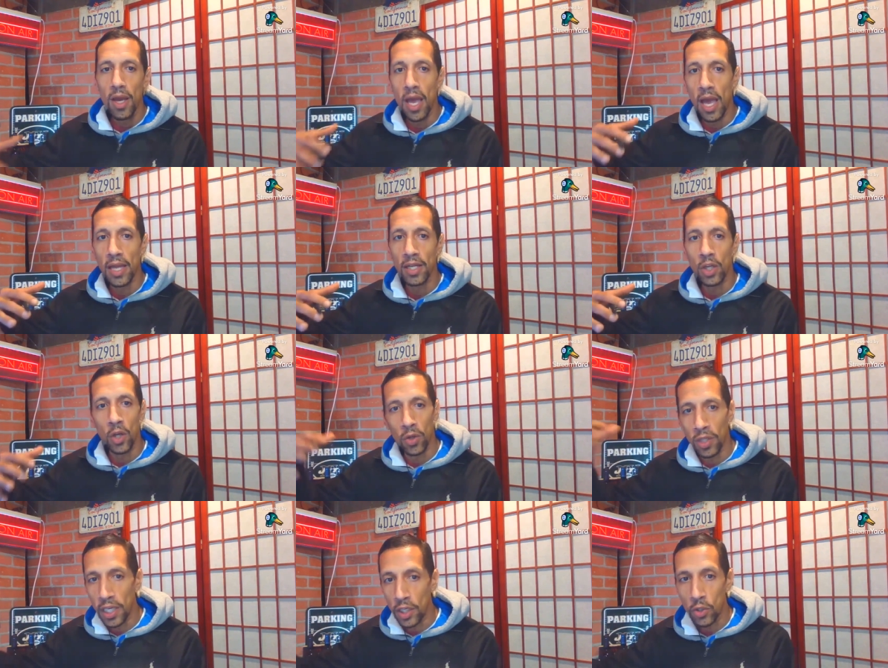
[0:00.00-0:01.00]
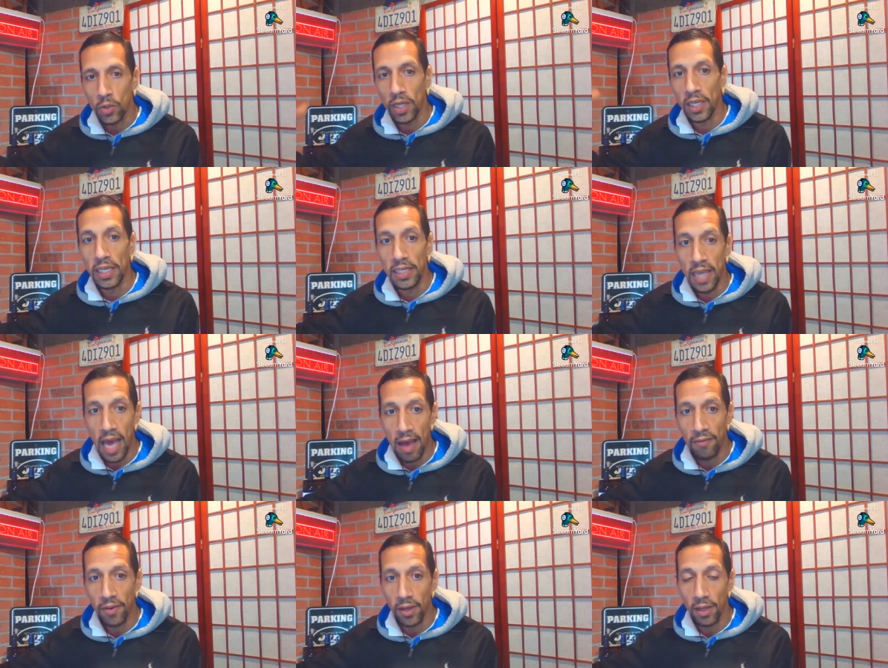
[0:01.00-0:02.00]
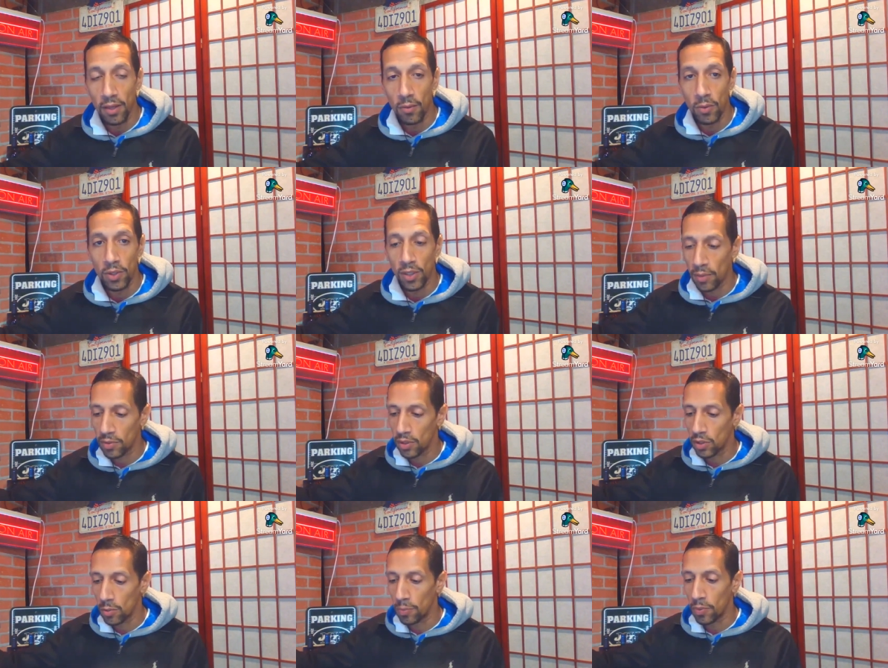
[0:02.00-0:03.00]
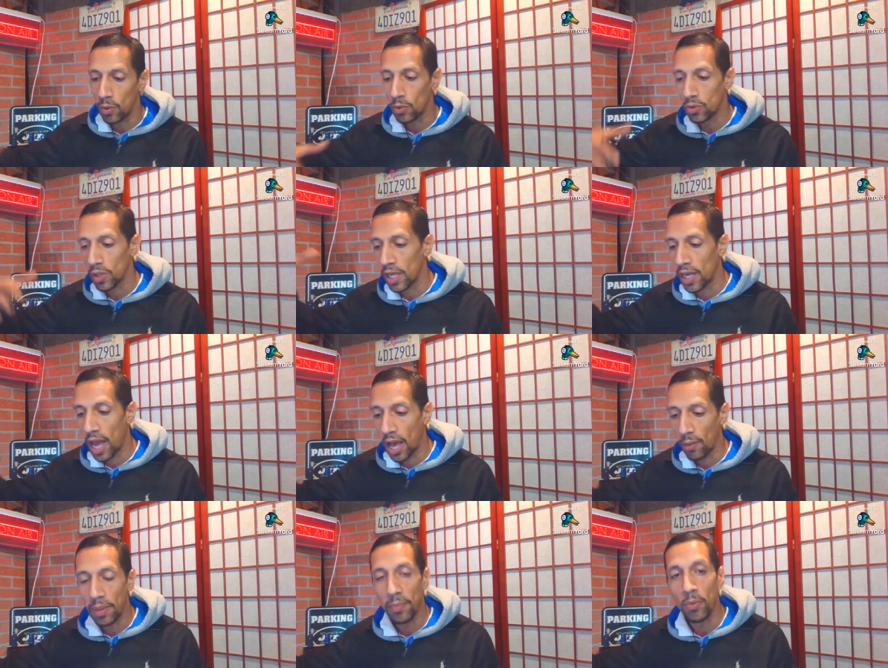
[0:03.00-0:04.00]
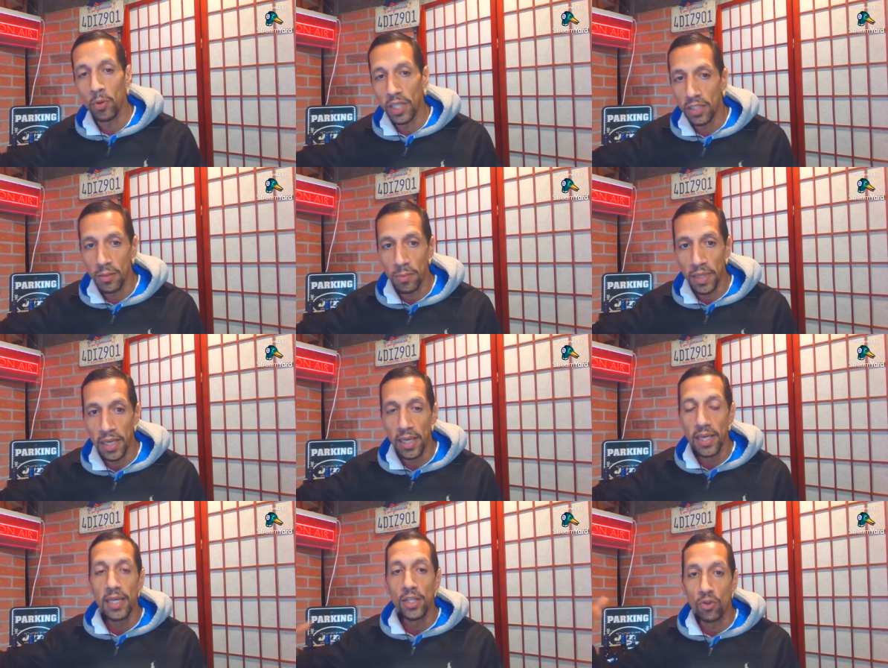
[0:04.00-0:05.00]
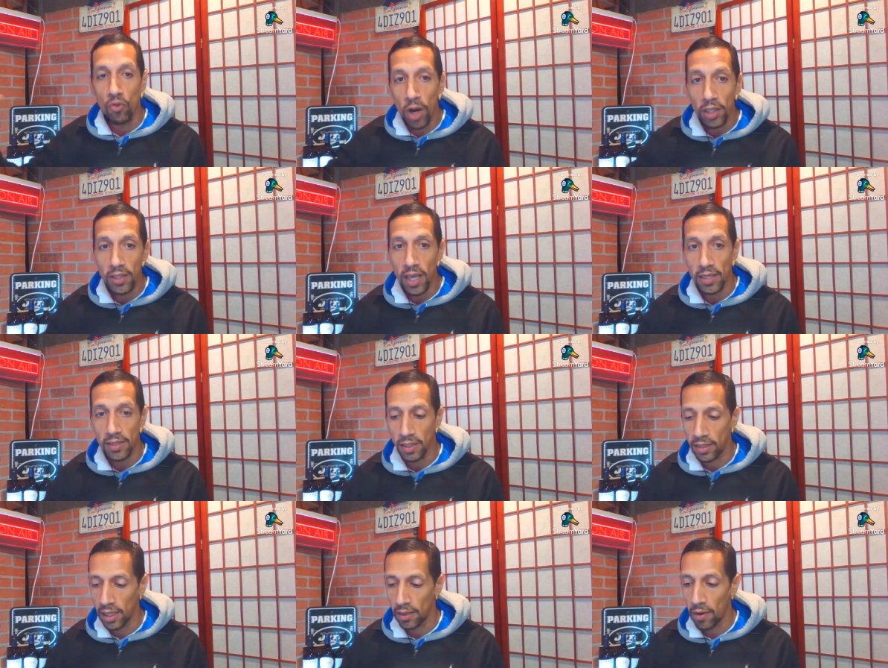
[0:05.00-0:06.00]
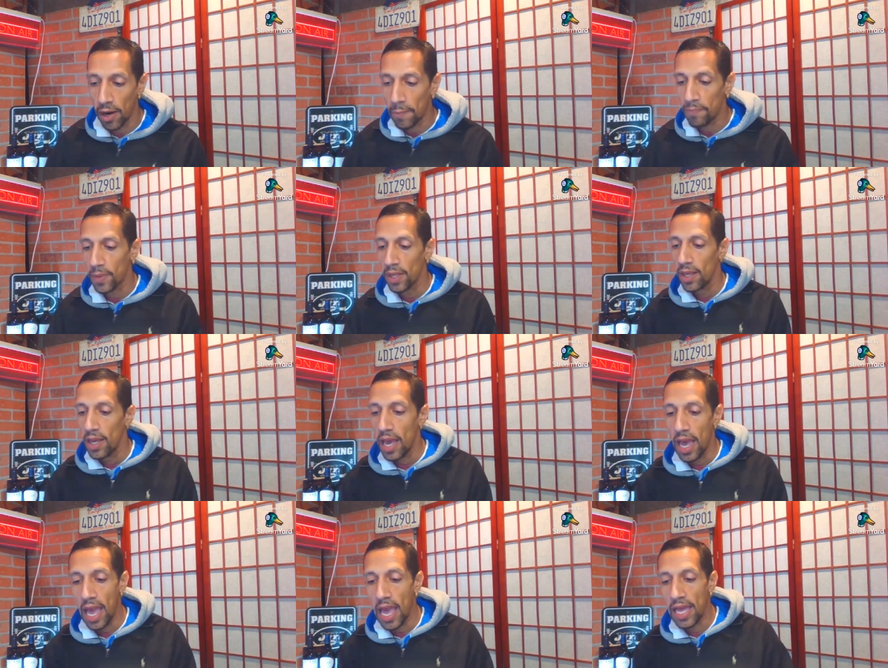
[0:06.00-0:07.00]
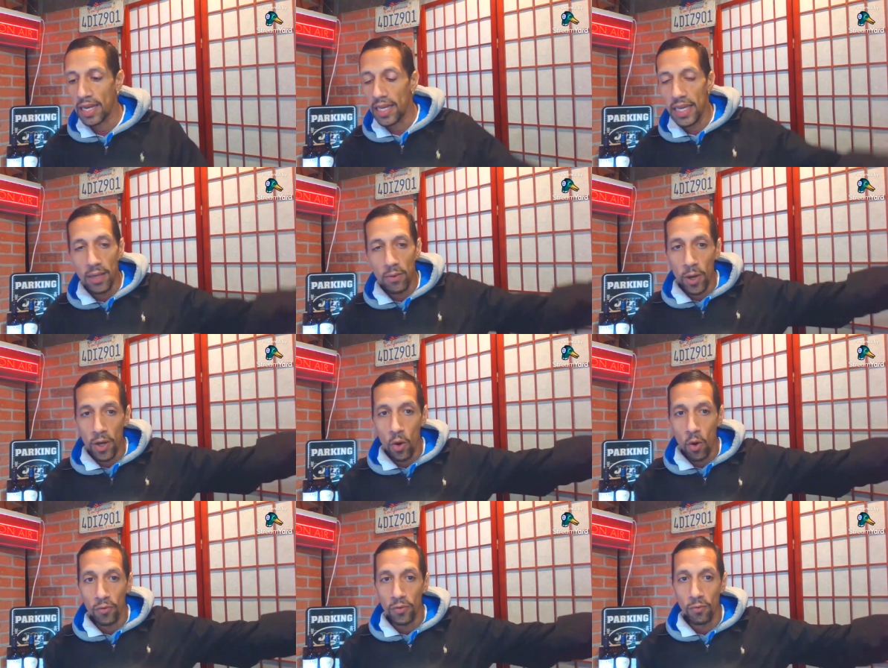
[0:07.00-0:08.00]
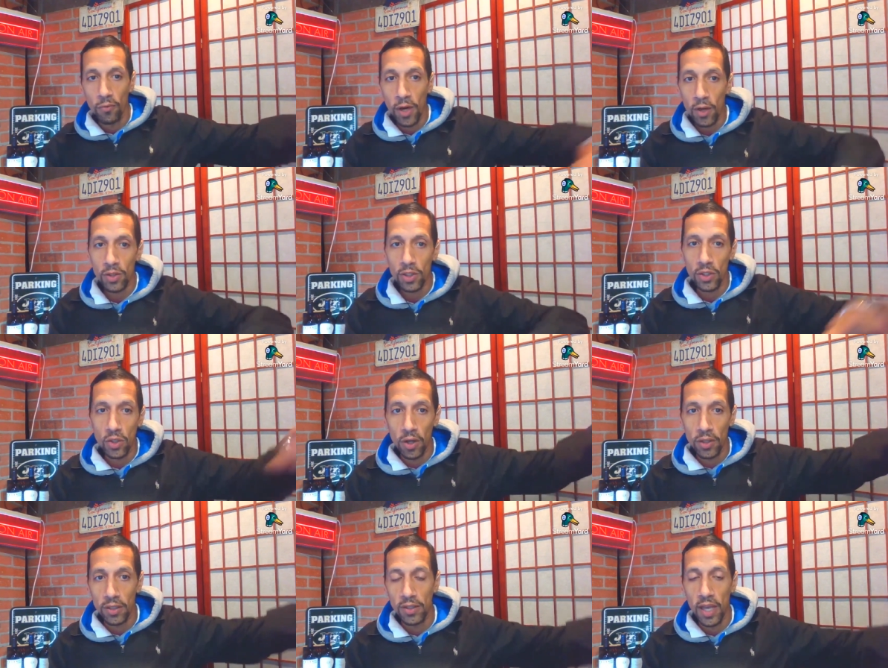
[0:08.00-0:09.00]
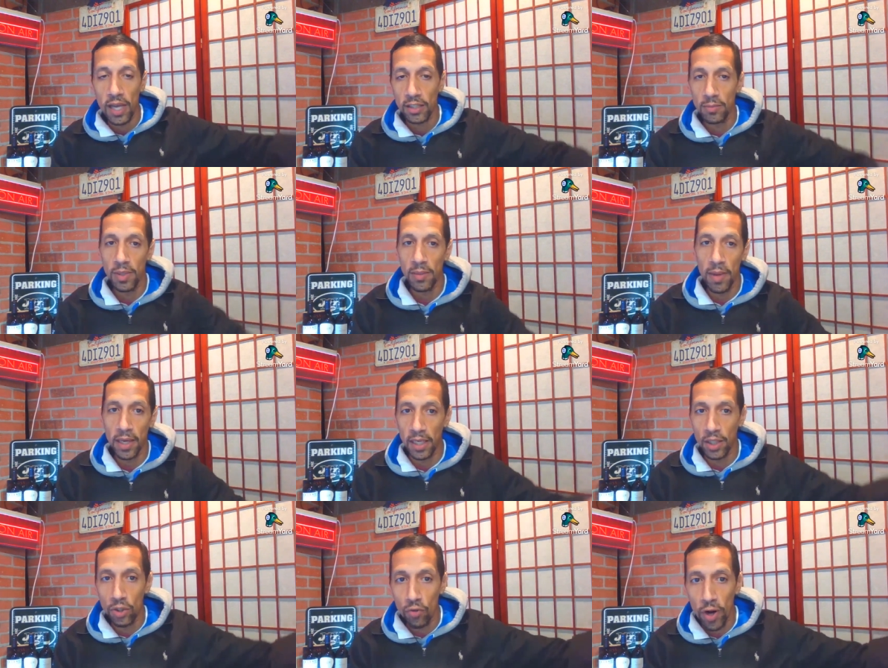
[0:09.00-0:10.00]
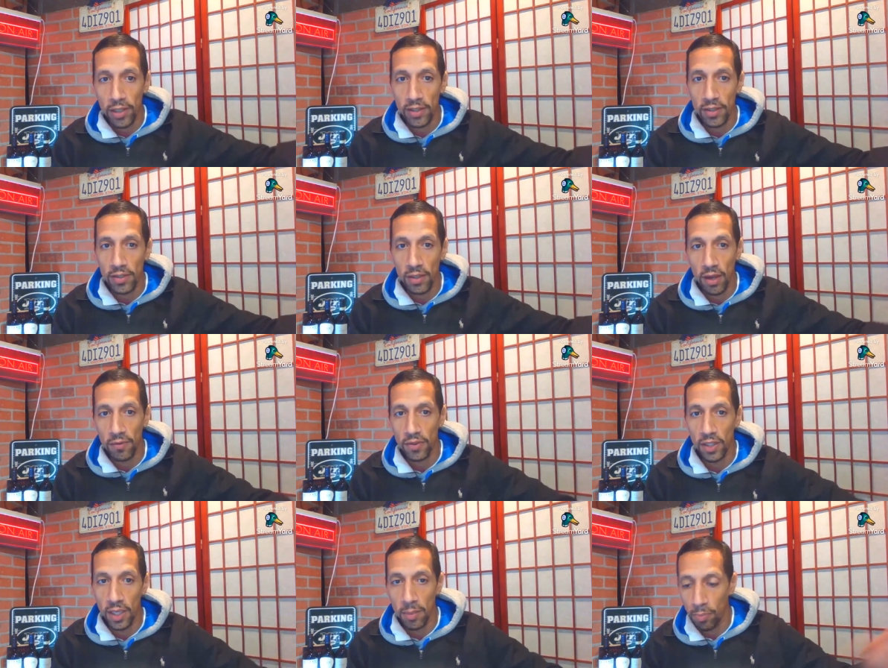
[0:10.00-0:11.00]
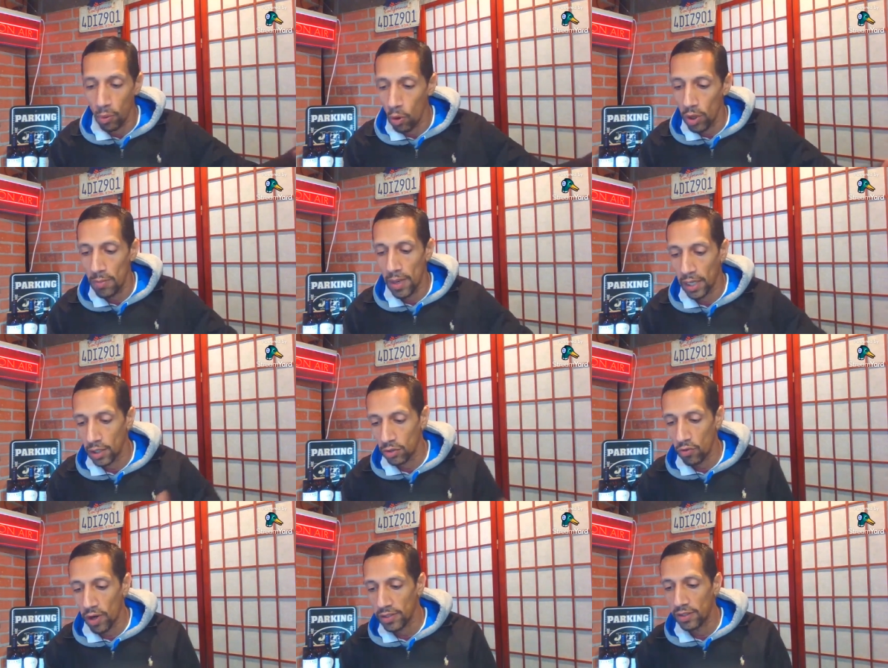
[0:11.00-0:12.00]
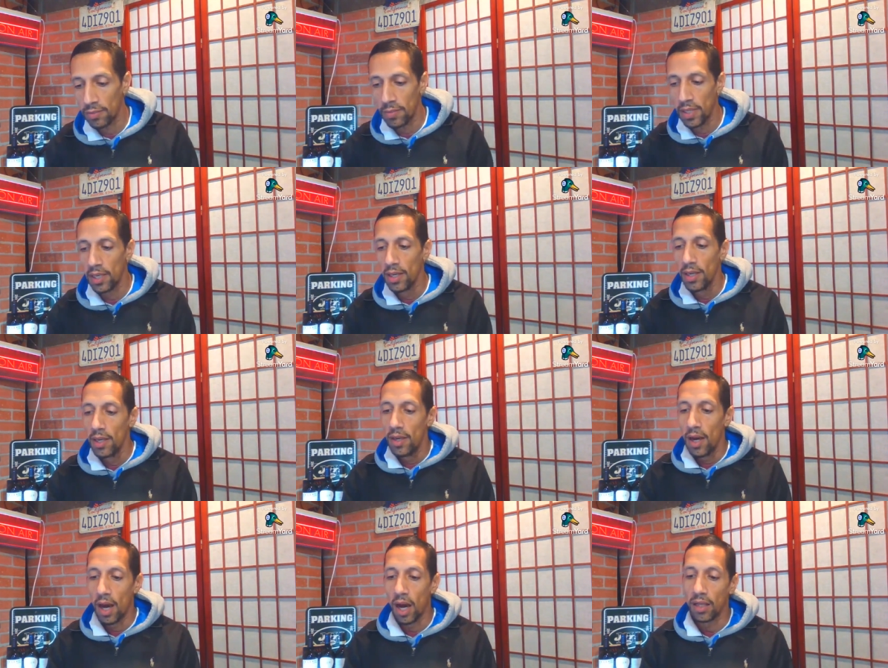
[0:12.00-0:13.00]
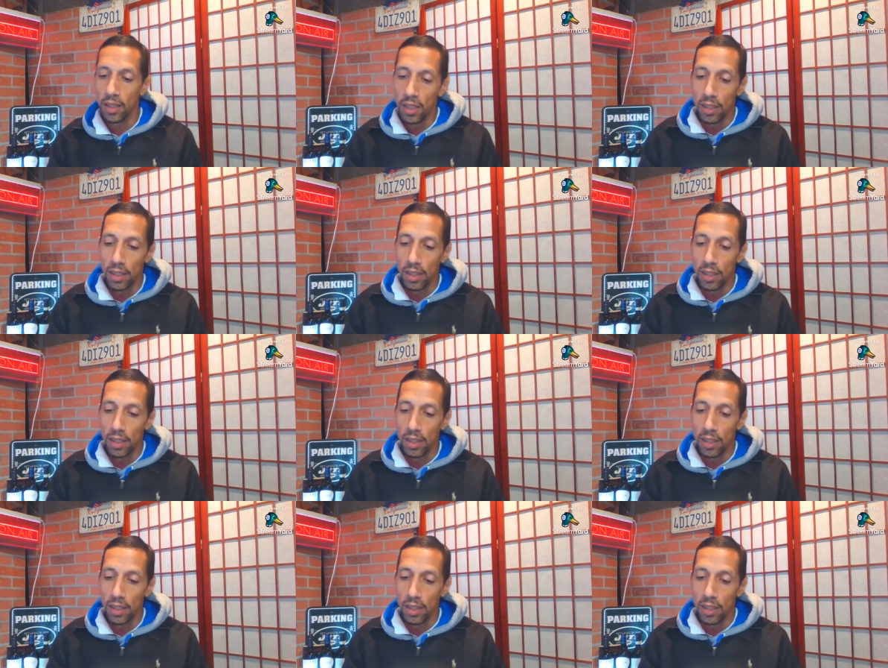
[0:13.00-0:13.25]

and you know the issues that he's having with substance abuse and how people need to be drug tested there, right? And he went off the rails. He started to text me, making threats and stuff. City employee making threats to me. Uh,